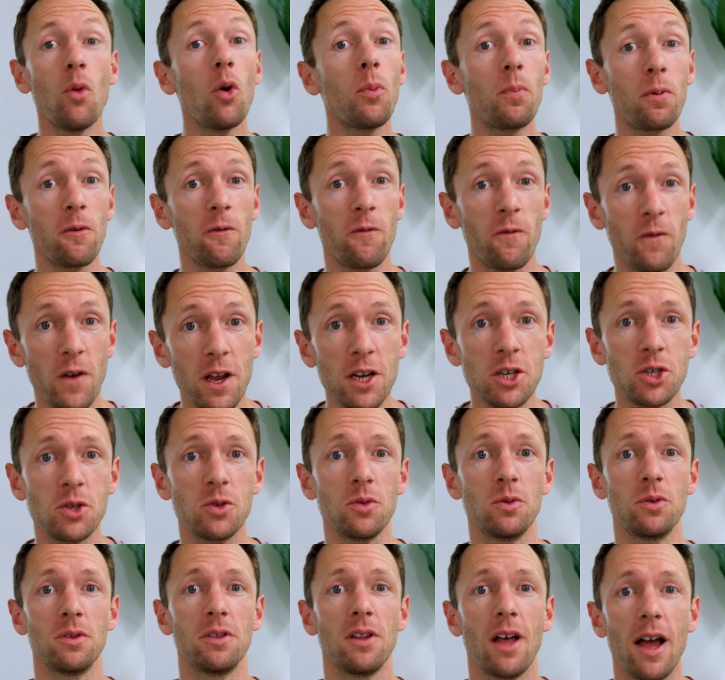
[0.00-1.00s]
More
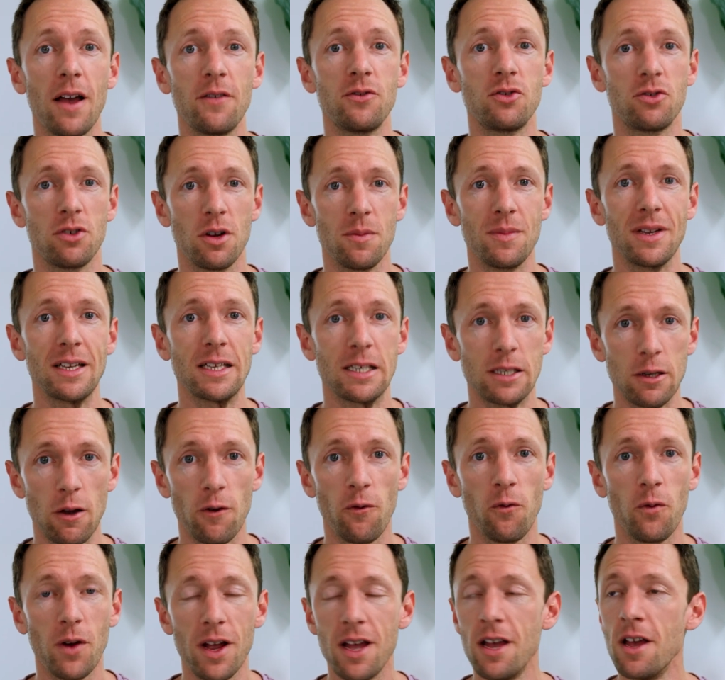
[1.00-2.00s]
professional live streaming
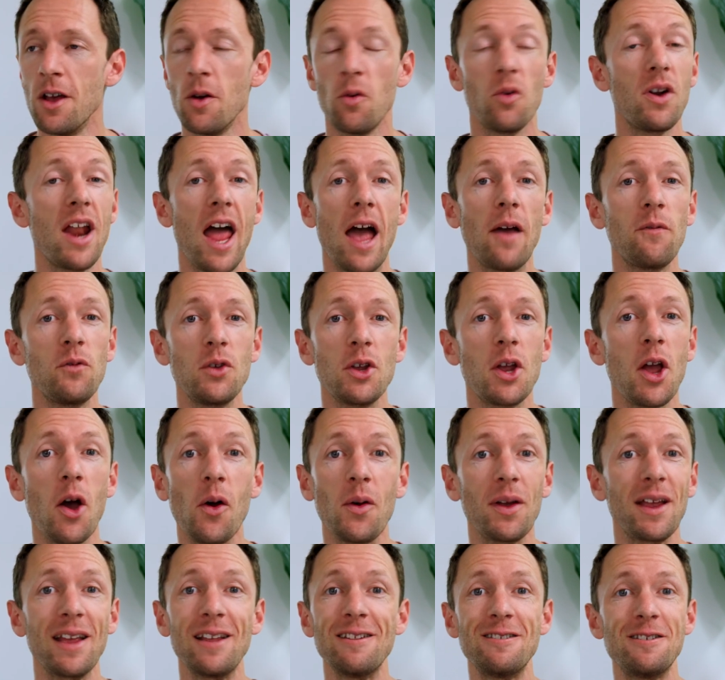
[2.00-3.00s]
software would have you
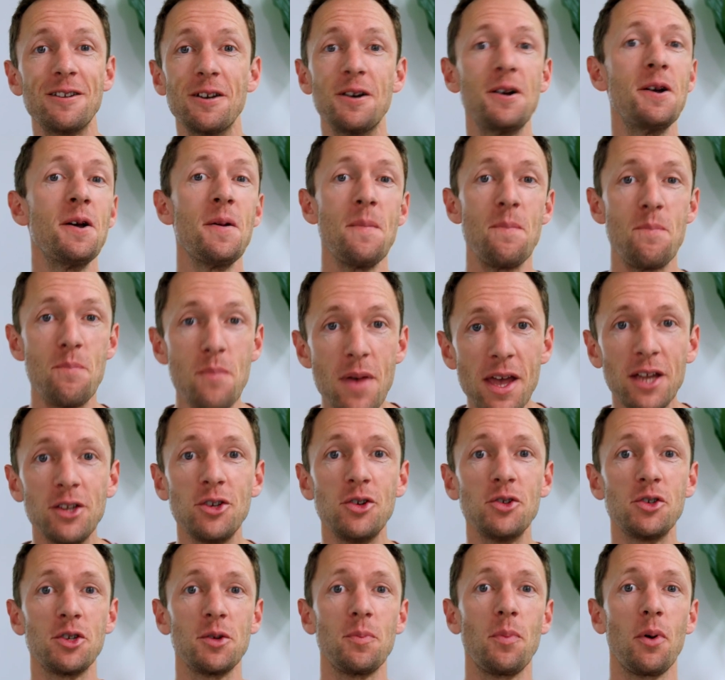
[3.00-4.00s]
going into
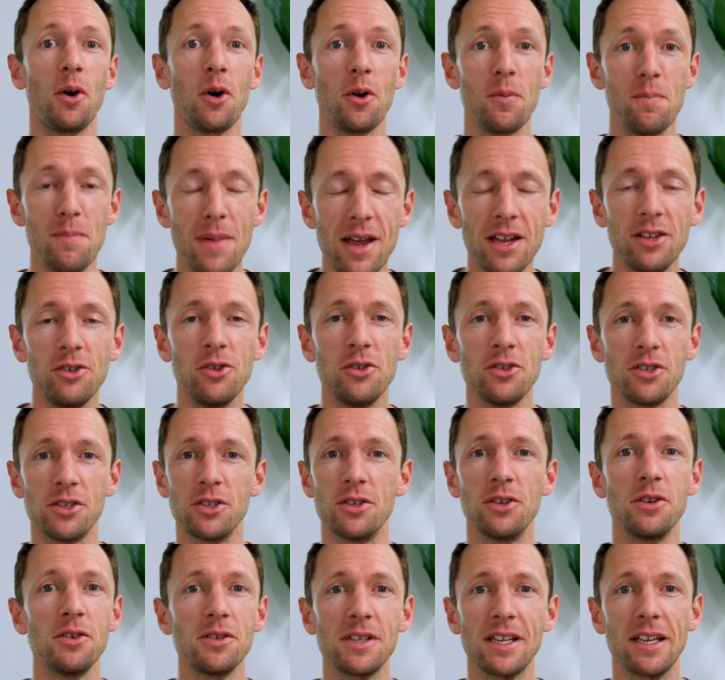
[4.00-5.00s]
menus upon menus
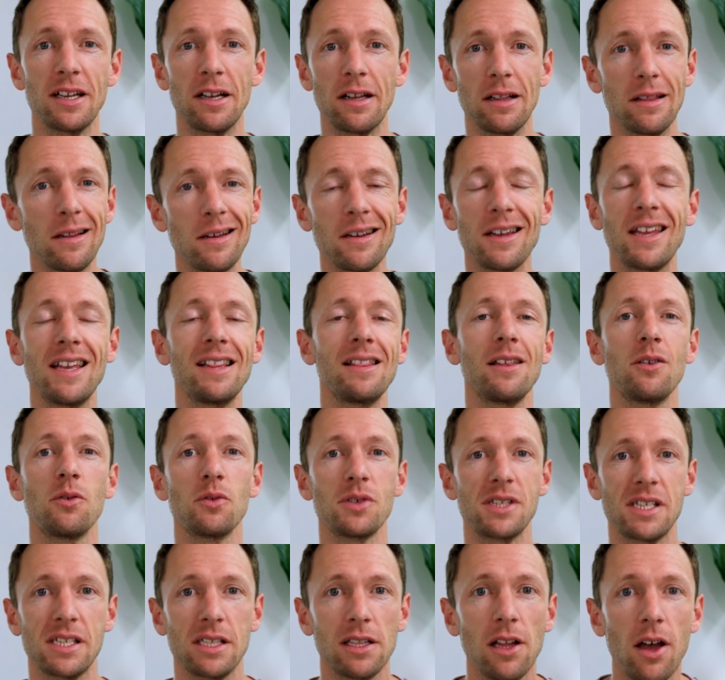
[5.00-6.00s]
and using clunky
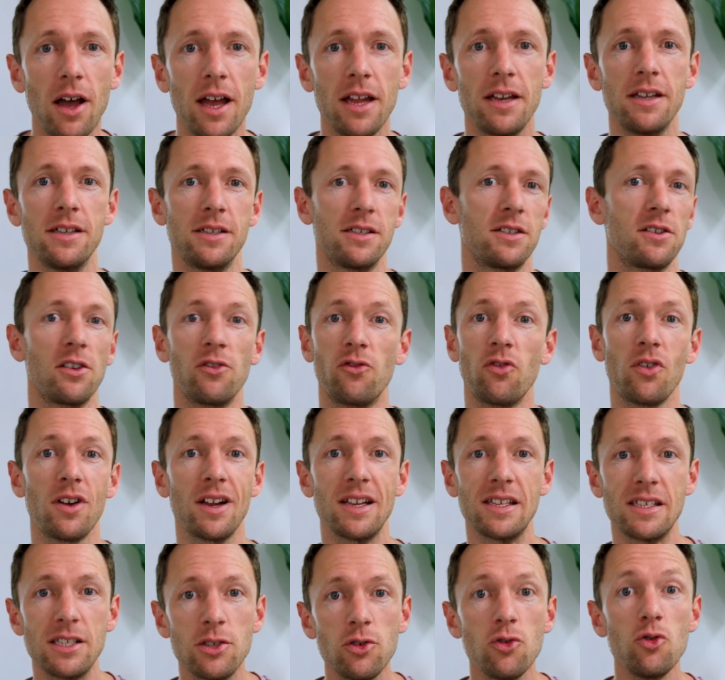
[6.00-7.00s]
little sliders to
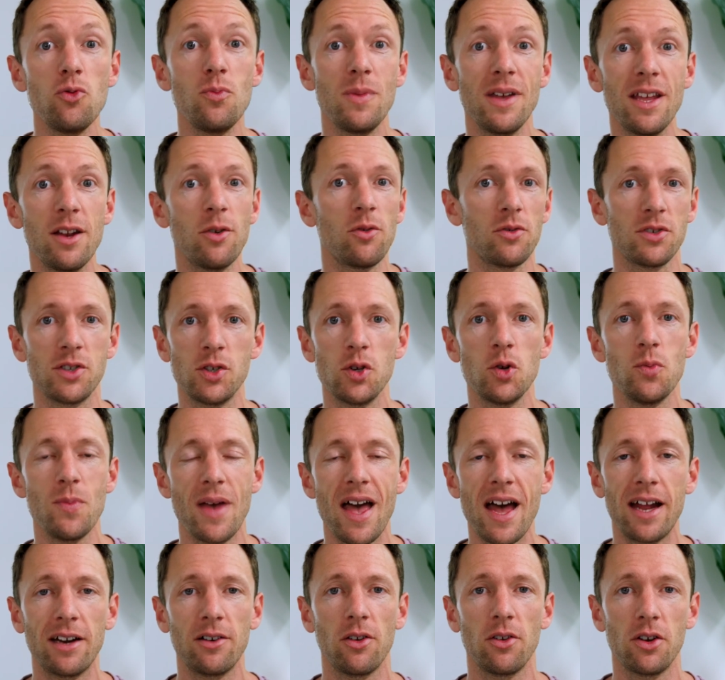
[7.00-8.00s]
try and zoom in or zoom
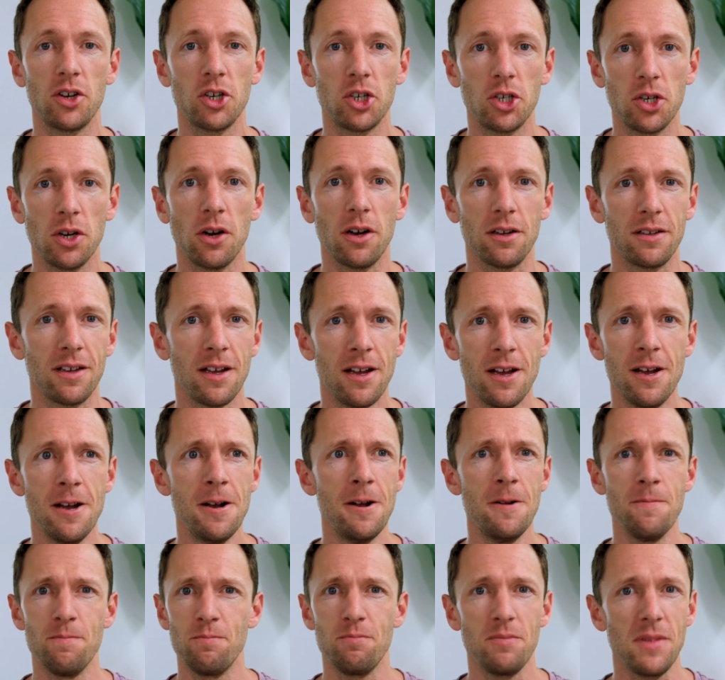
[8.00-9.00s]
out on a shot.
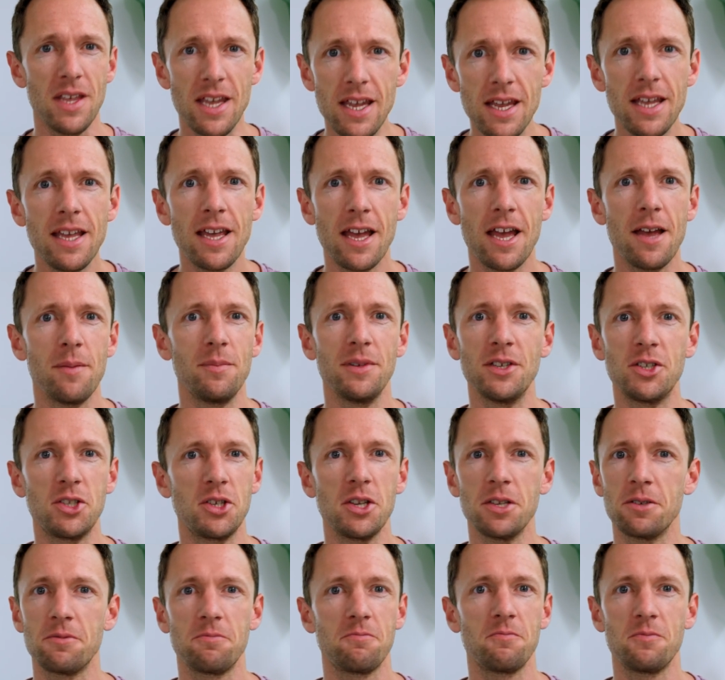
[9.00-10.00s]
Ecamm is
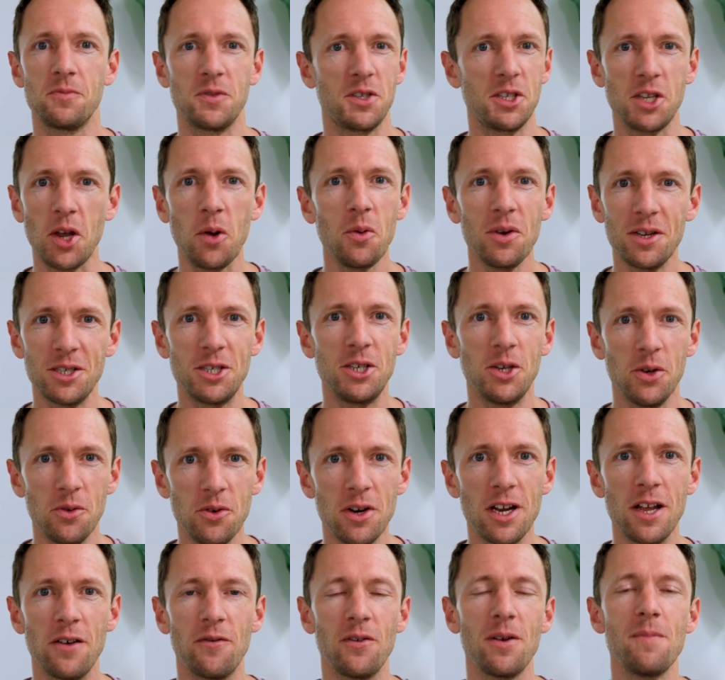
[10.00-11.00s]
just so
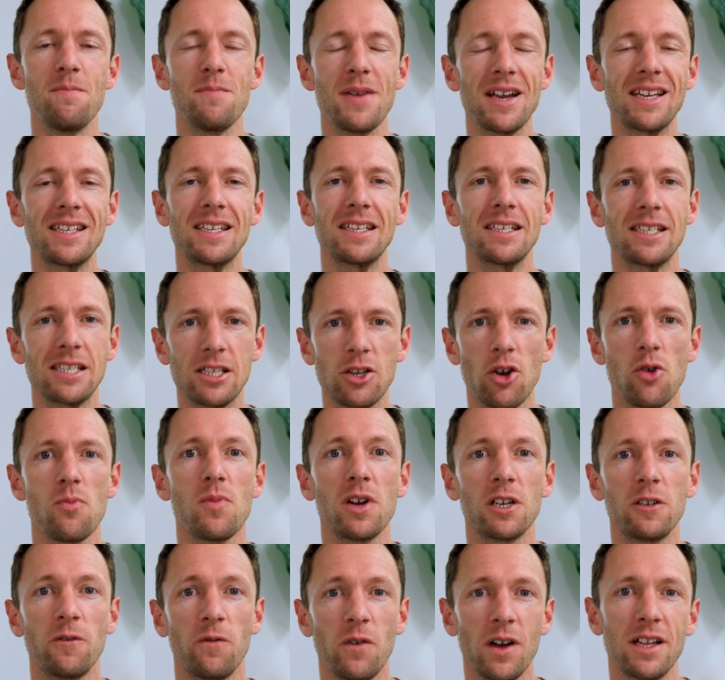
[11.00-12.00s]
intuitive and makes it so
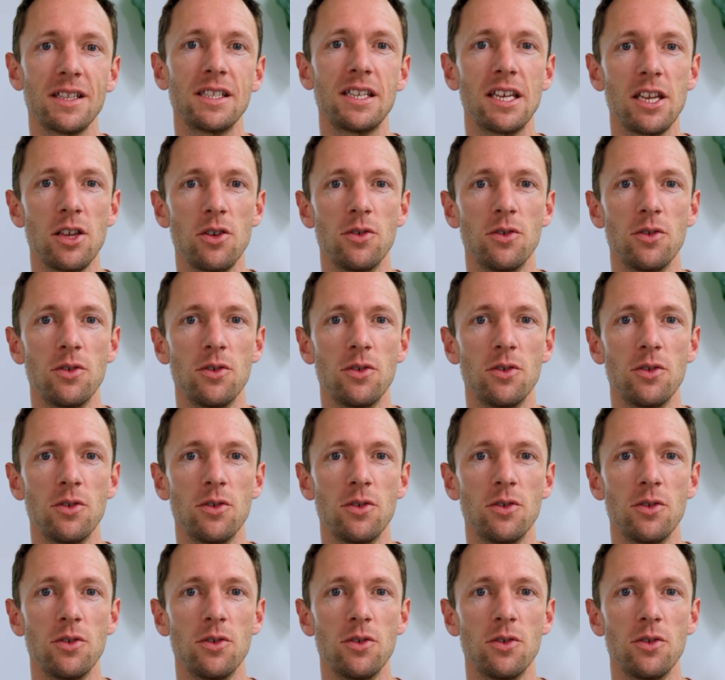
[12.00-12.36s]
much fun to